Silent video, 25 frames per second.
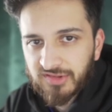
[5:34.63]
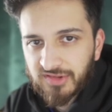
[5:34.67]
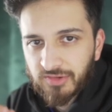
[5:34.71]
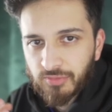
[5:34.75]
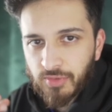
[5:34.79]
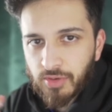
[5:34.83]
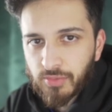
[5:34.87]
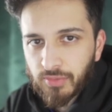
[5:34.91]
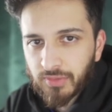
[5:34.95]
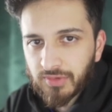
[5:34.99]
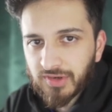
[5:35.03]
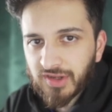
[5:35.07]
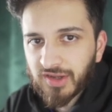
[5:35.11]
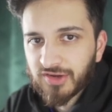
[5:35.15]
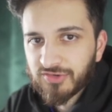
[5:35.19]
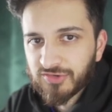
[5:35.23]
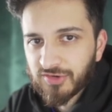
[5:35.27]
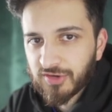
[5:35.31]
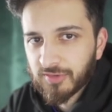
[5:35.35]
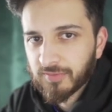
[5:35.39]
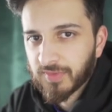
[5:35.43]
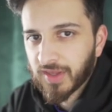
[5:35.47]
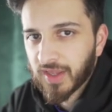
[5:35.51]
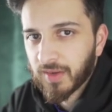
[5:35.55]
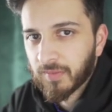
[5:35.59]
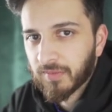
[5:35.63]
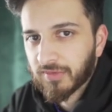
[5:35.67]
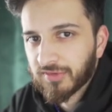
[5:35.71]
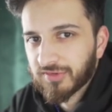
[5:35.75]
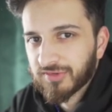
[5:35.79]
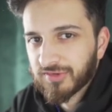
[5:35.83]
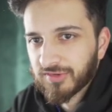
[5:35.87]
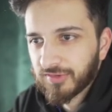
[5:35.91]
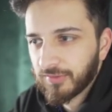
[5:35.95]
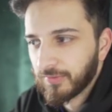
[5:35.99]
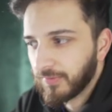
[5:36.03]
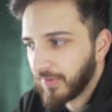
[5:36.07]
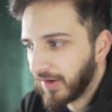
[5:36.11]
so we won't actually be able
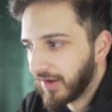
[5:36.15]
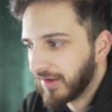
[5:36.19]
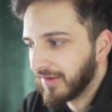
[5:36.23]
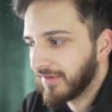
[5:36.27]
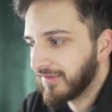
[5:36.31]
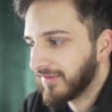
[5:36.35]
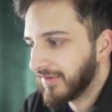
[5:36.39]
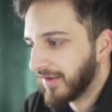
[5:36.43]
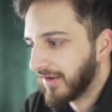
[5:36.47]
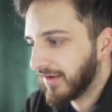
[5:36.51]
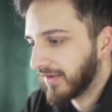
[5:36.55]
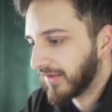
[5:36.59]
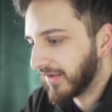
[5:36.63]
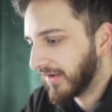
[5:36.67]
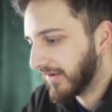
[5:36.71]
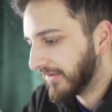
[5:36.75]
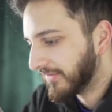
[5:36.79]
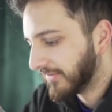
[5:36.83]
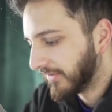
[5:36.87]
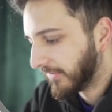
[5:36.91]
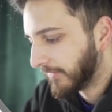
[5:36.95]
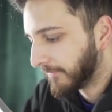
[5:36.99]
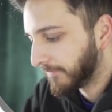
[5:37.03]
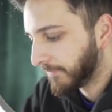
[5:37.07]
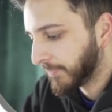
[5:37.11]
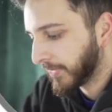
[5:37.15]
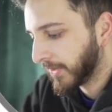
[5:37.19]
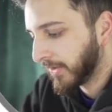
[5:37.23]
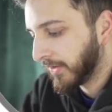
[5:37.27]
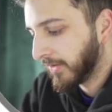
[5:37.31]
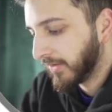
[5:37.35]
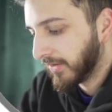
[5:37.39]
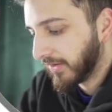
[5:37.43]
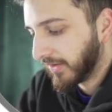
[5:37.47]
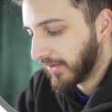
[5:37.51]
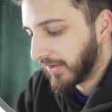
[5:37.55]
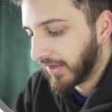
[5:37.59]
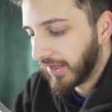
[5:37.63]
to undelegate it.
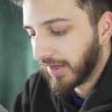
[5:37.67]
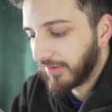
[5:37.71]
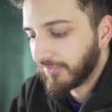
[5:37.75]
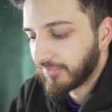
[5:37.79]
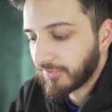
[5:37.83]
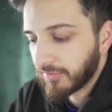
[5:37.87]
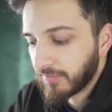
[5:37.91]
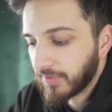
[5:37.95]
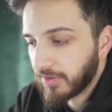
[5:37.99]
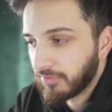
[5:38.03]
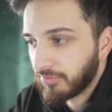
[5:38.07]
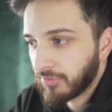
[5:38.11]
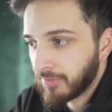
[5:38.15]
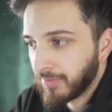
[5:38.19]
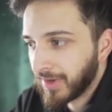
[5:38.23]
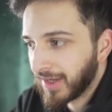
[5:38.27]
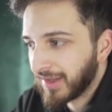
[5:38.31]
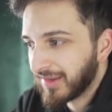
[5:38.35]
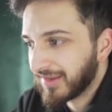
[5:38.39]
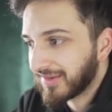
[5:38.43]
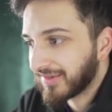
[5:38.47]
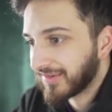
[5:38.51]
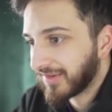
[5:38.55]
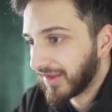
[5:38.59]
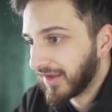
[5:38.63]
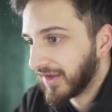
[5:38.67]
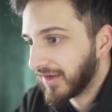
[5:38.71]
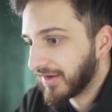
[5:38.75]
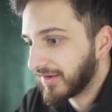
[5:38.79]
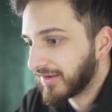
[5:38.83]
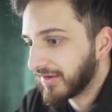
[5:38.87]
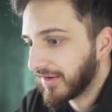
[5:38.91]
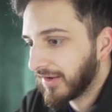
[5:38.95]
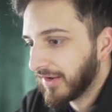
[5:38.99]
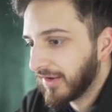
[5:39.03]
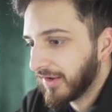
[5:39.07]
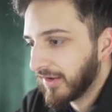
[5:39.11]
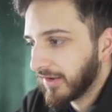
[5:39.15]
It'll have to be remain staked.